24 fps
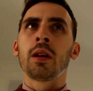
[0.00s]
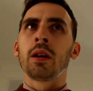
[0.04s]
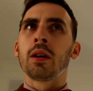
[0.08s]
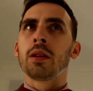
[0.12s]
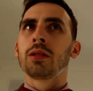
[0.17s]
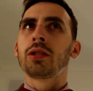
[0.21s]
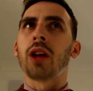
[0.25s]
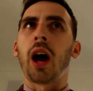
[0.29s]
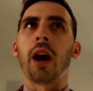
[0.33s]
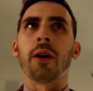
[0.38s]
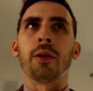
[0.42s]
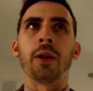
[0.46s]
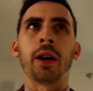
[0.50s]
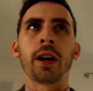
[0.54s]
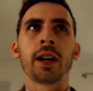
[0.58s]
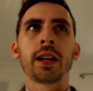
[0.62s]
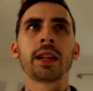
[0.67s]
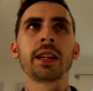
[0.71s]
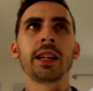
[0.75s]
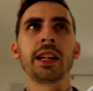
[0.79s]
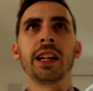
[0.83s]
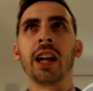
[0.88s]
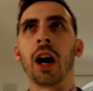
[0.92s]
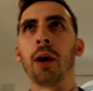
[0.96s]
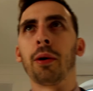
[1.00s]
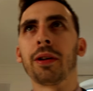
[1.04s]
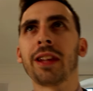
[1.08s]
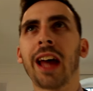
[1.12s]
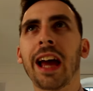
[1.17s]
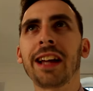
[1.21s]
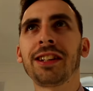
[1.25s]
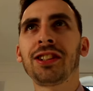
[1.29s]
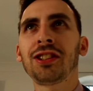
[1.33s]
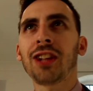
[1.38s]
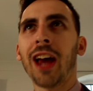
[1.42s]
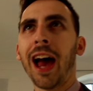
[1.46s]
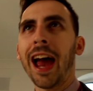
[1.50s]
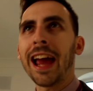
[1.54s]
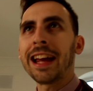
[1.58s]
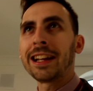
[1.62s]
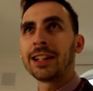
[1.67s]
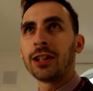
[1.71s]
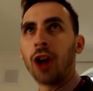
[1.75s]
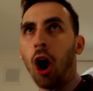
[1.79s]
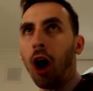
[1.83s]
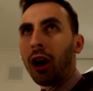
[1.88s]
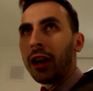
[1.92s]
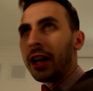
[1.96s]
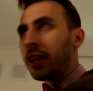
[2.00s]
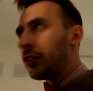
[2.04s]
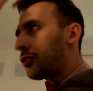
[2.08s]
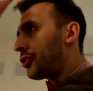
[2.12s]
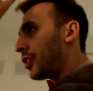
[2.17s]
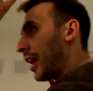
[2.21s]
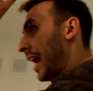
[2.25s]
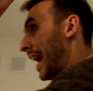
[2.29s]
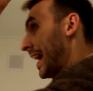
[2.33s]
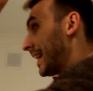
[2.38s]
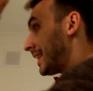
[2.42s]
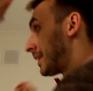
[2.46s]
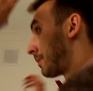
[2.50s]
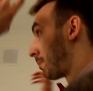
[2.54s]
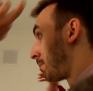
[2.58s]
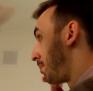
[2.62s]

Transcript: So, you know what they say, knowledge is